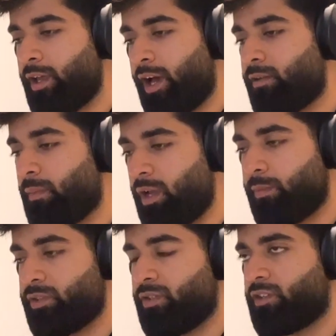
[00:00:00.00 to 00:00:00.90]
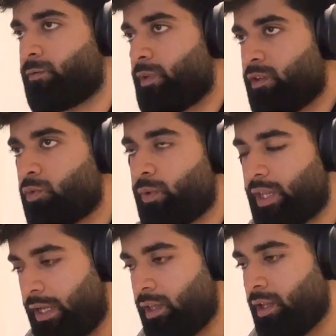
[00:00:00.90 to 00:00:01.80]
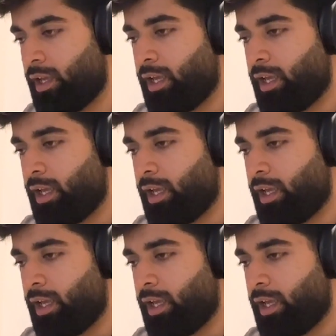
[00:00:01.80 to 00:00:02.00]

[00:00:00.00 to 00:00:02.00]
had my personal experience with health,